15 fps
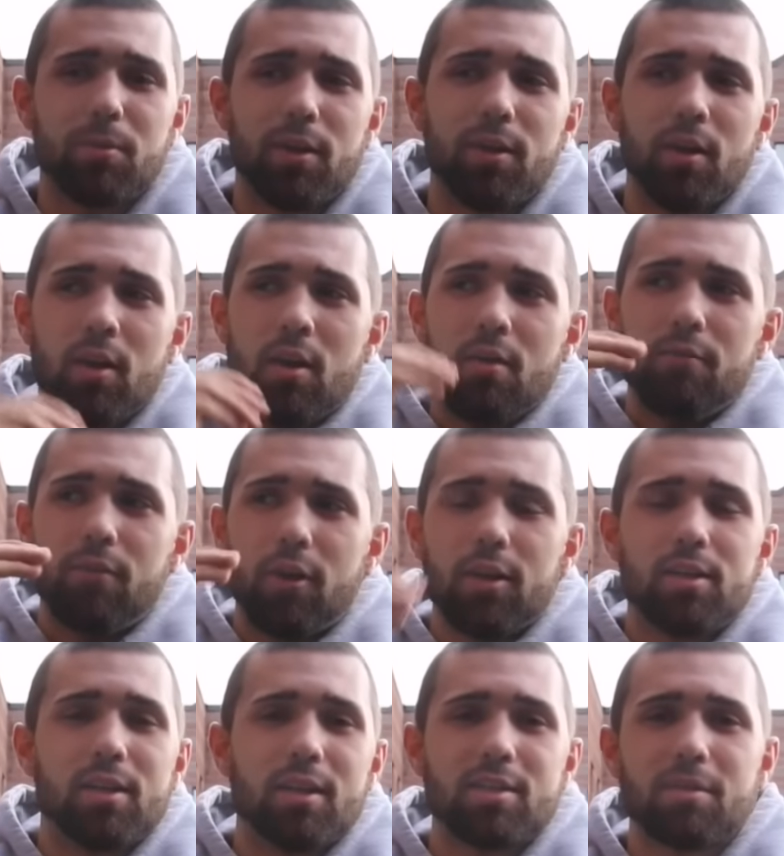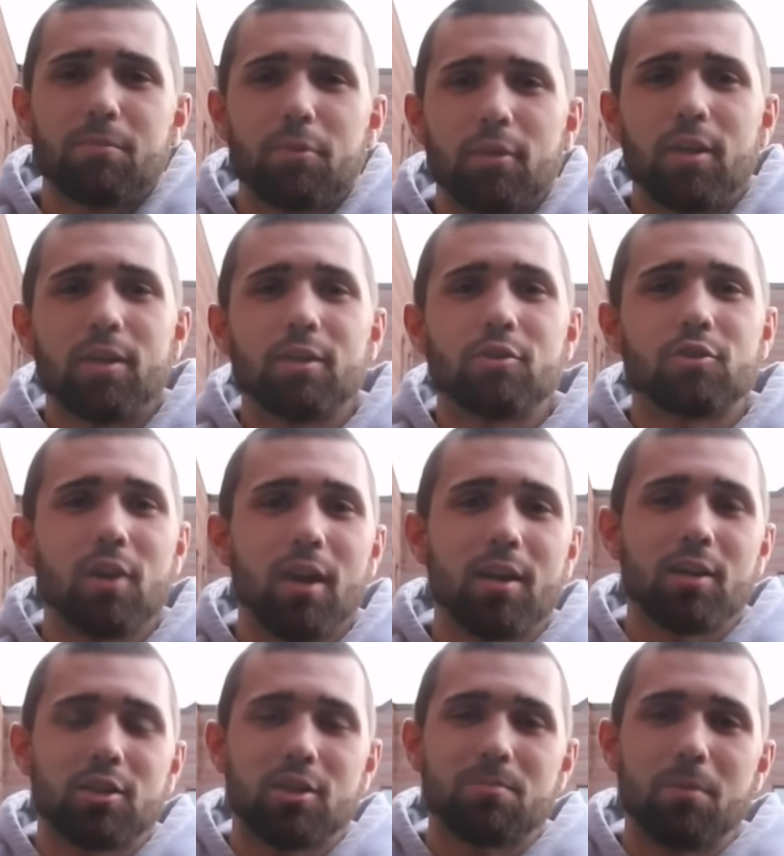been very disciplined, and
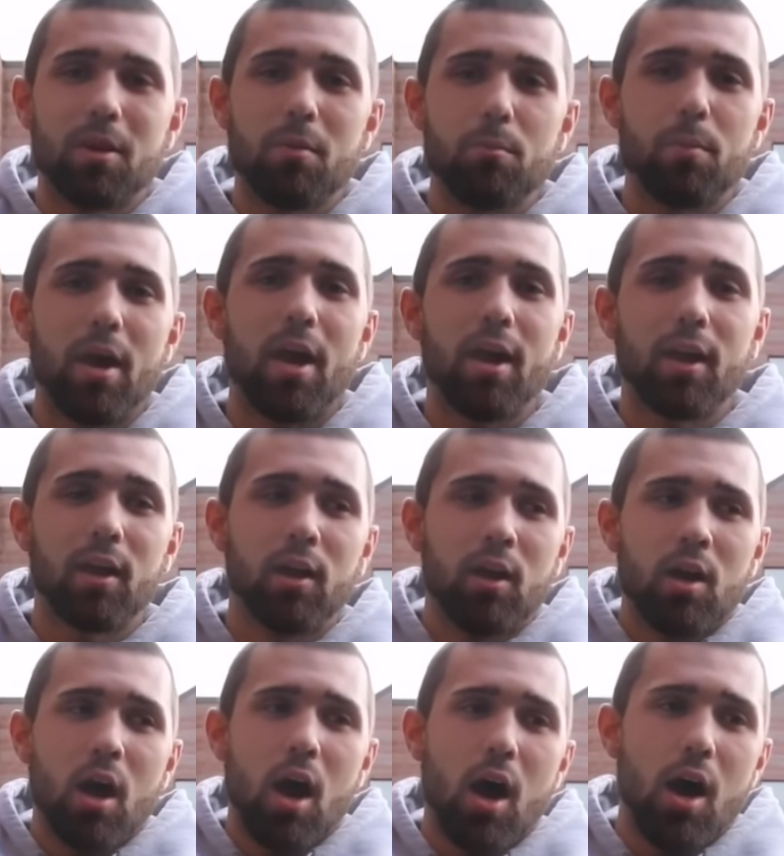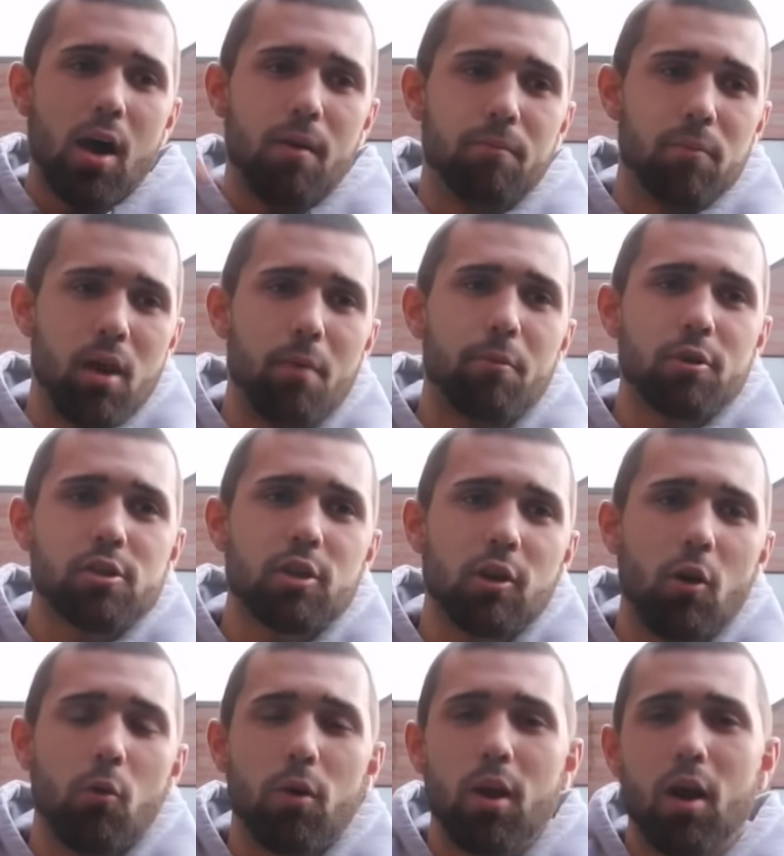training's just been a bang. Numbers are
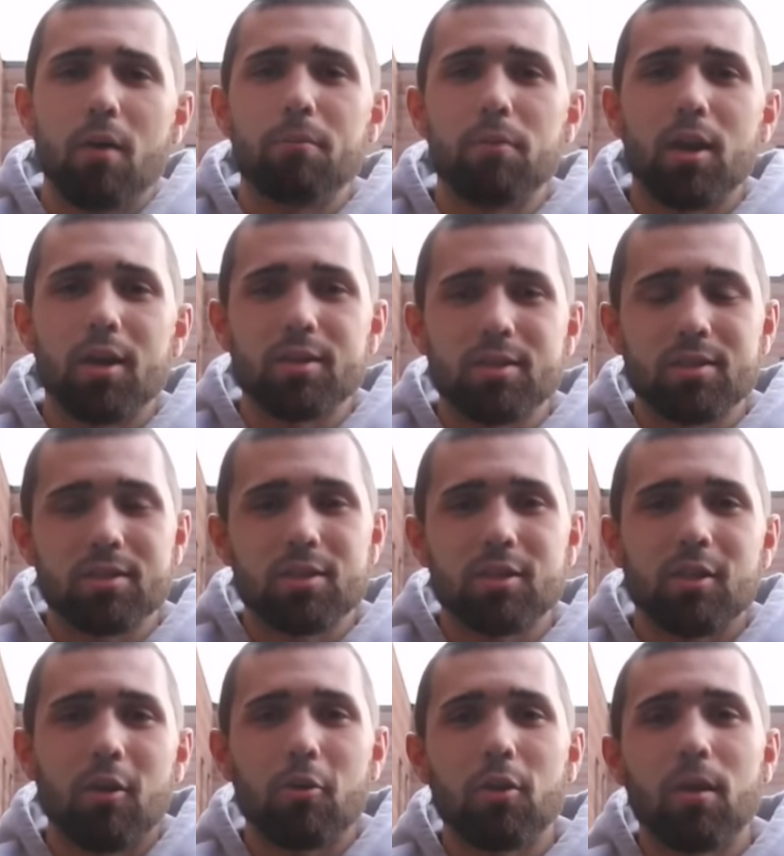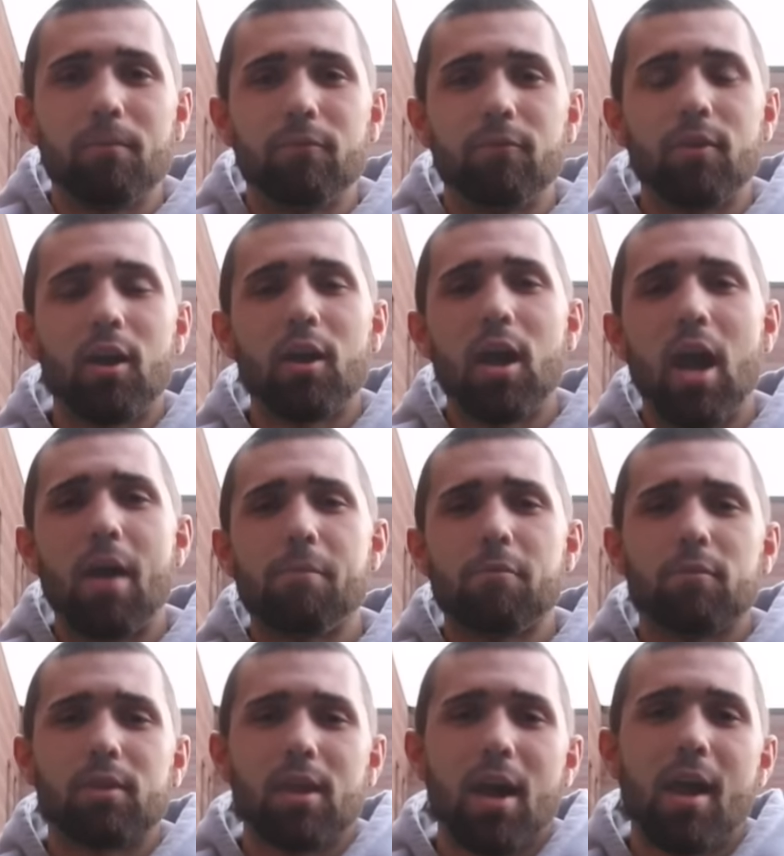going up nice and slowly. I'm very happy
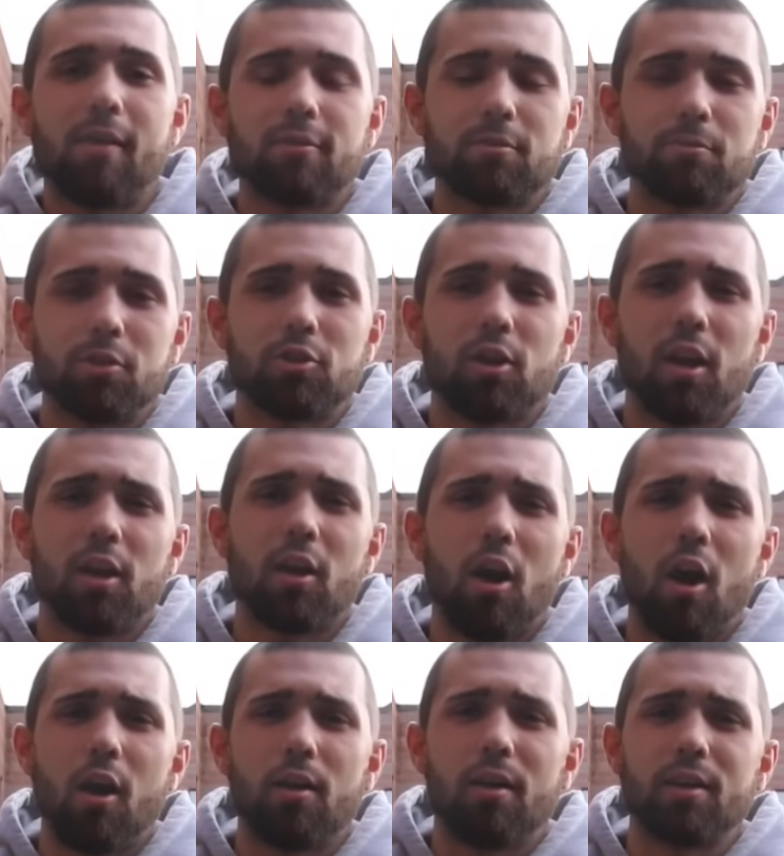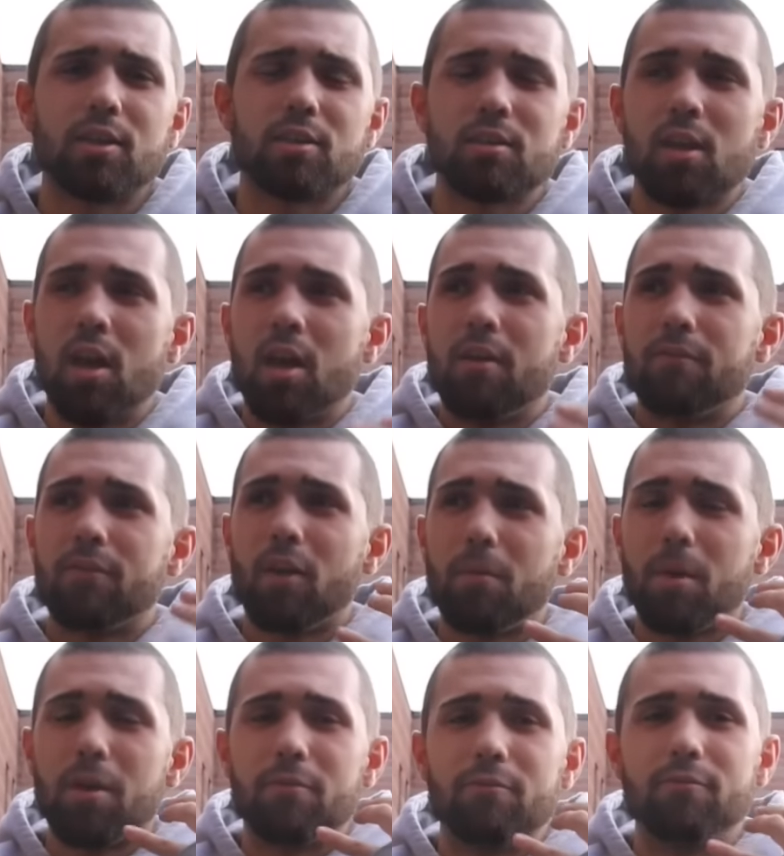with that. I've just been training hard, and I just feel I'm
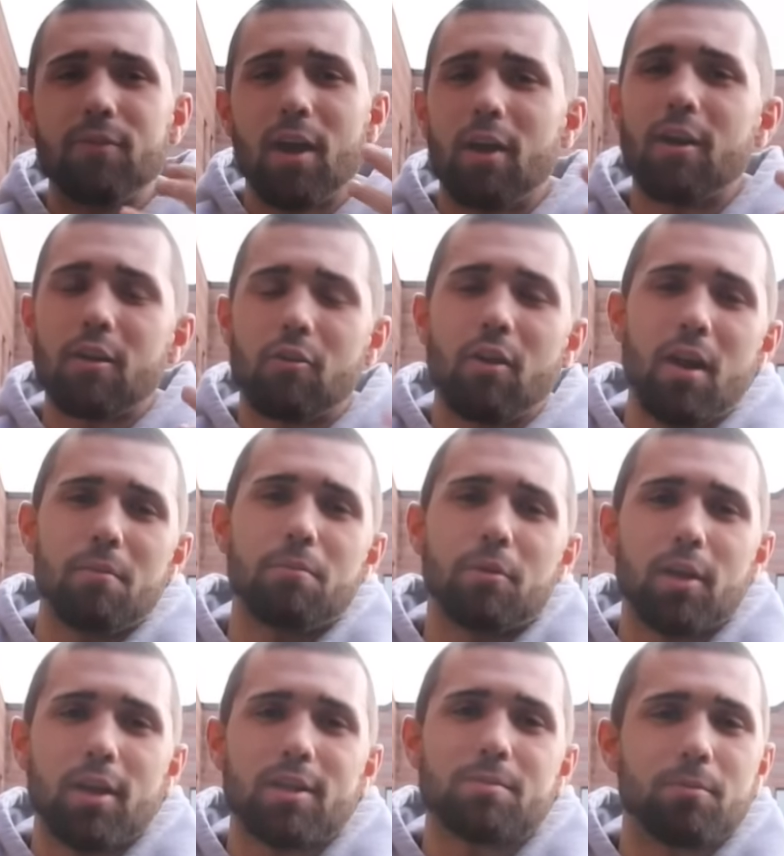at a very great place